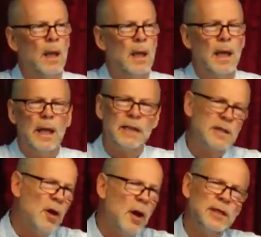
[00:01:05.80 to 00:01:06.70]
It's
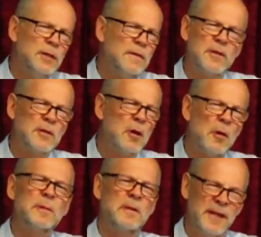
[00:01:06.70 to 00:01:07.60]
like you've
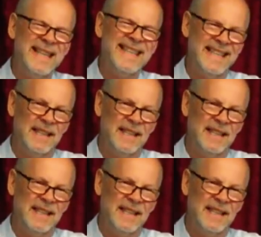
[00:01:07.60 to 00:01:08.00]
stopped thinking.